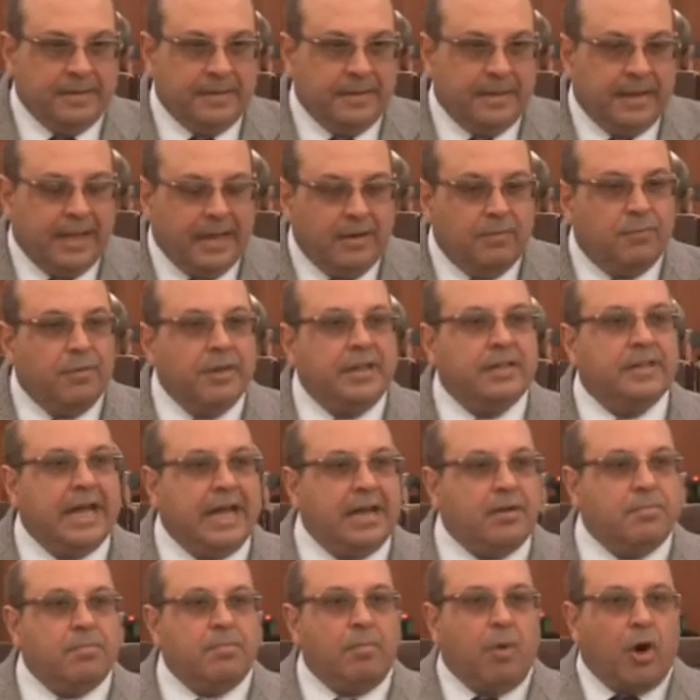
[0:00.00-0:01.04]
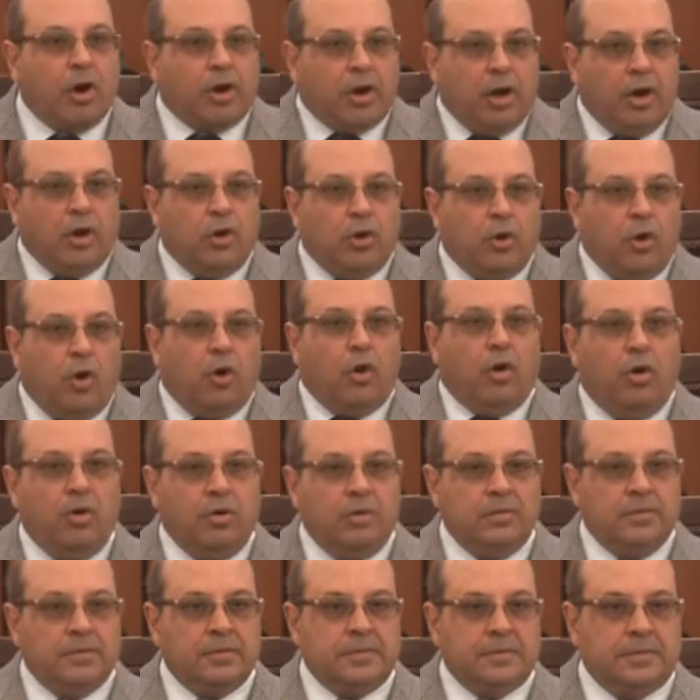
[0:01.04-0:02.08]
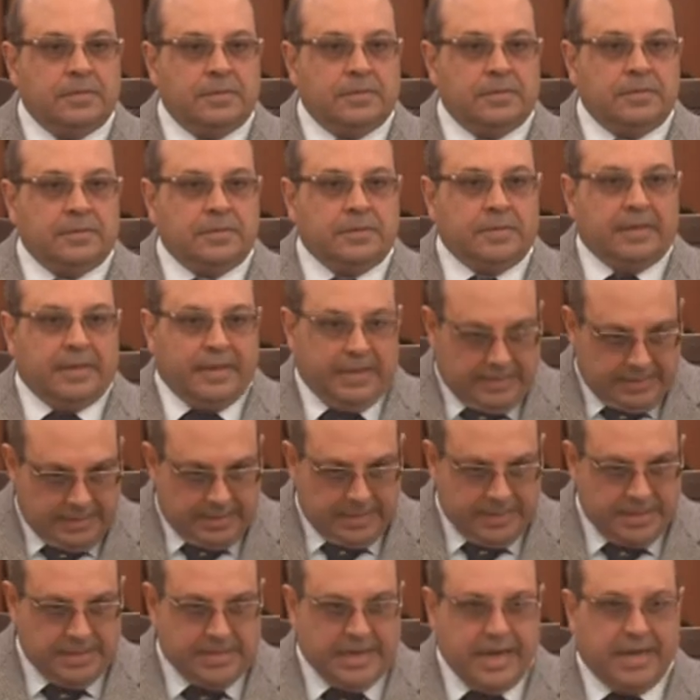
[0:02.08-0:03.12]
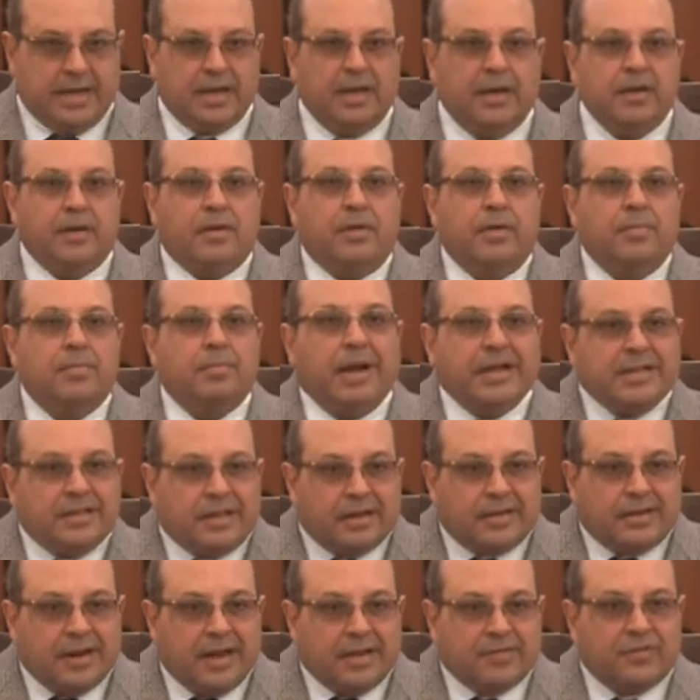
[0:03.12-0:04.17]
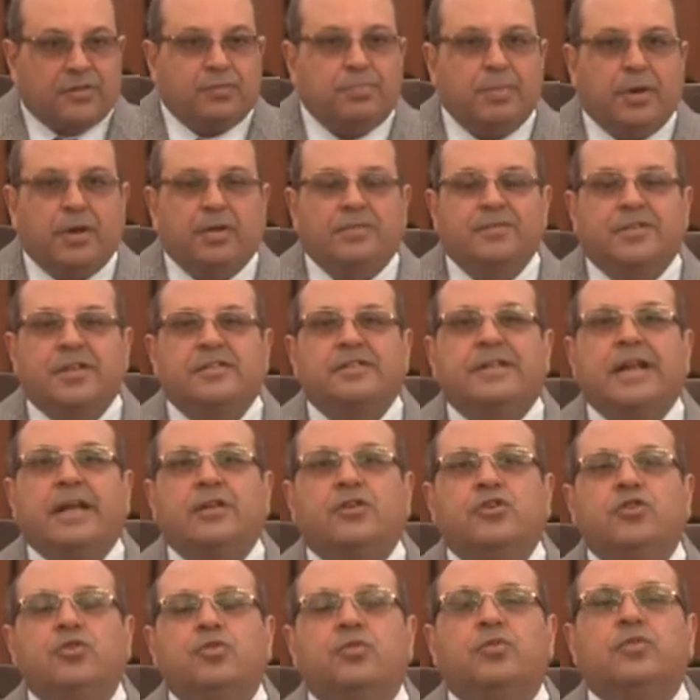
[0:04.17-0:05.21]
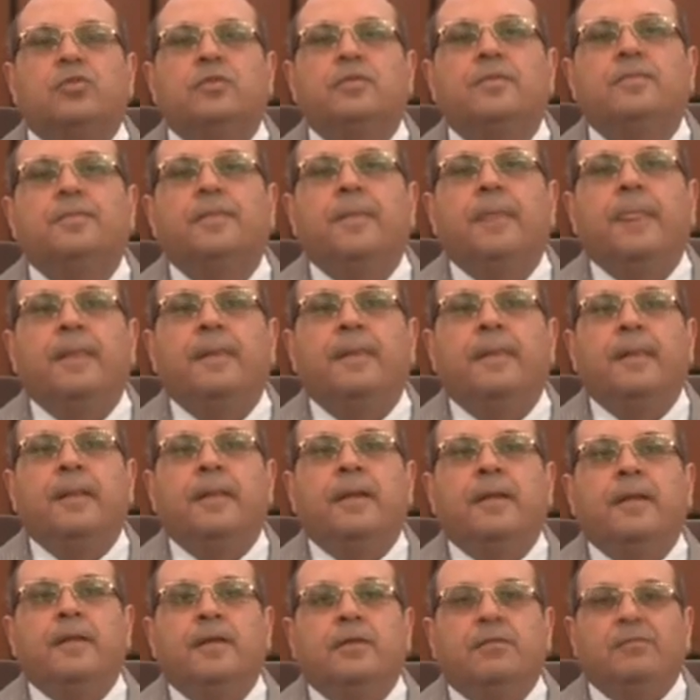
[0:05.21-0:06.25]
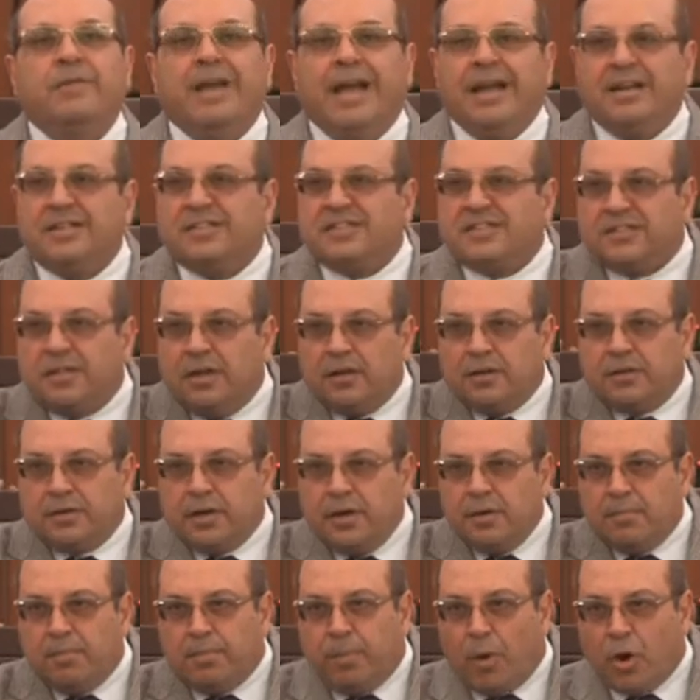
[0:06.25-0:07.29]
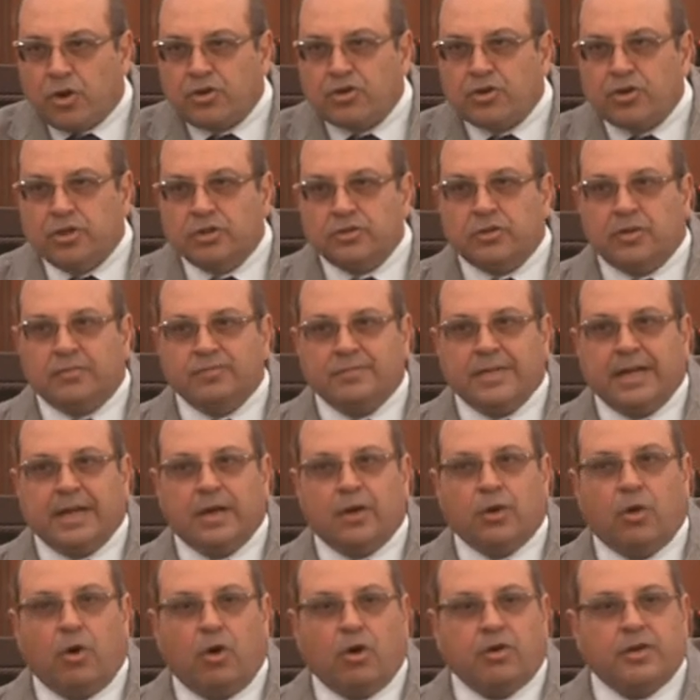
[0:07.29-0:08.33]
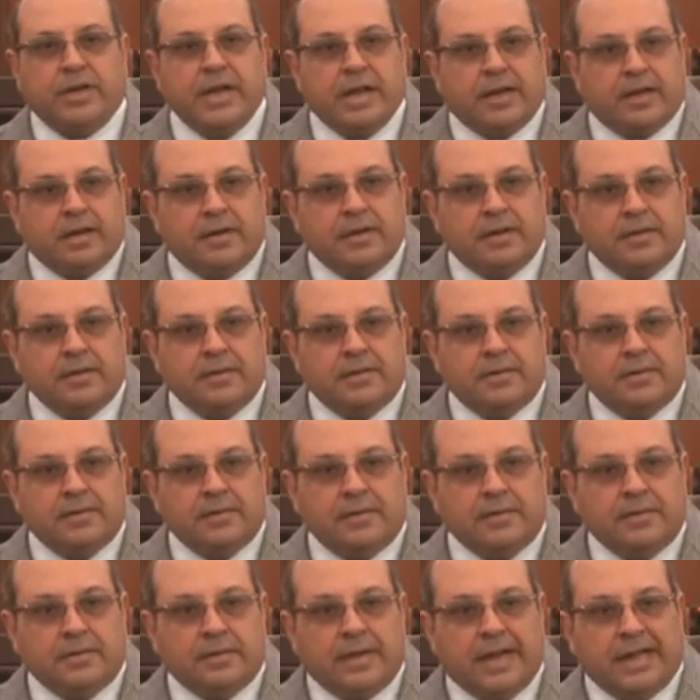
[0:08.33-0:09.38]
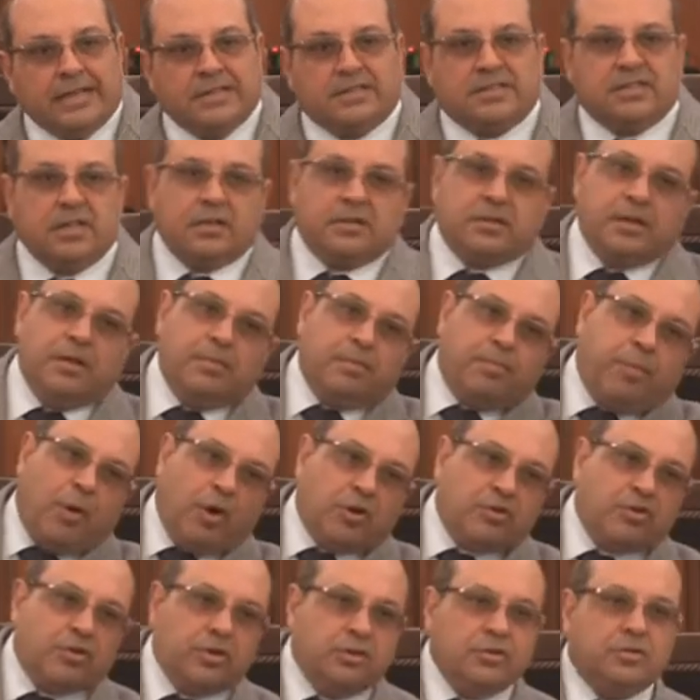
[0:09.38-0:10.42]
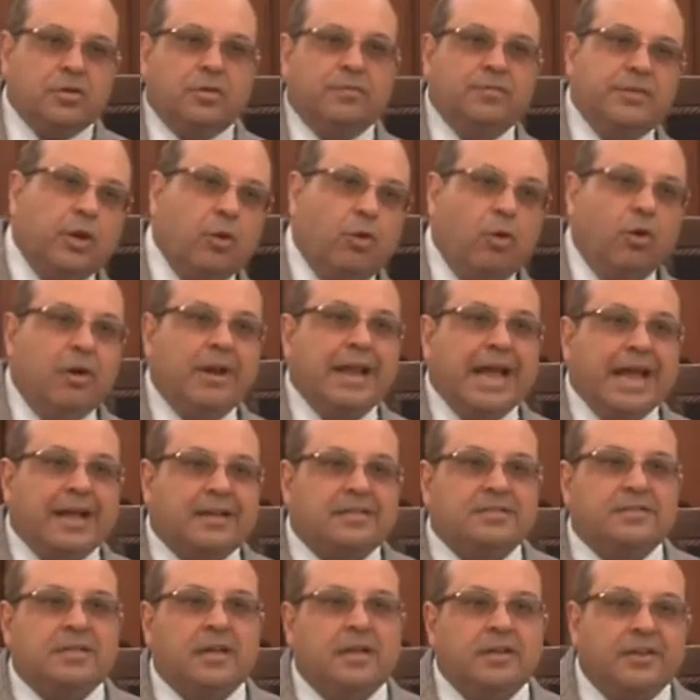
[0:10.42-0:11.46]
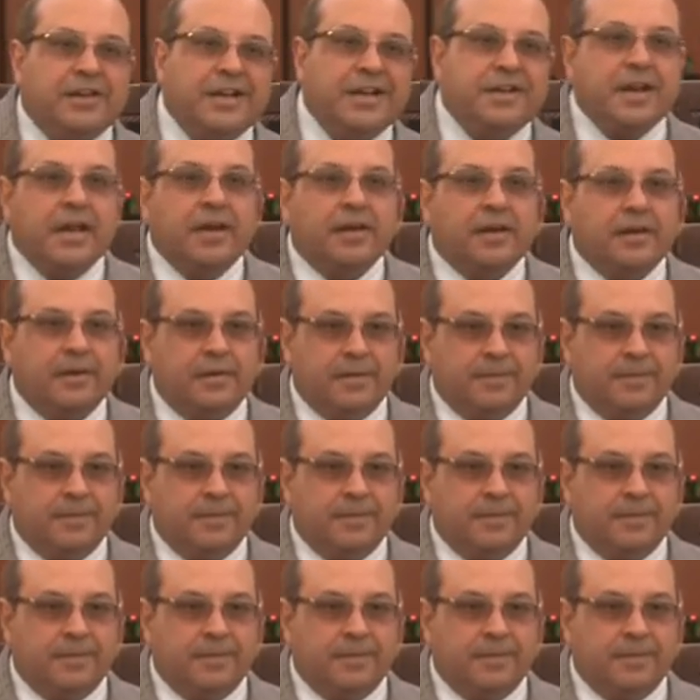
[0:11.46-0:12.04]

And with that model law taken by the draftsman of the statute, we had certain portions of that law taken and certain portions of the old acts retained.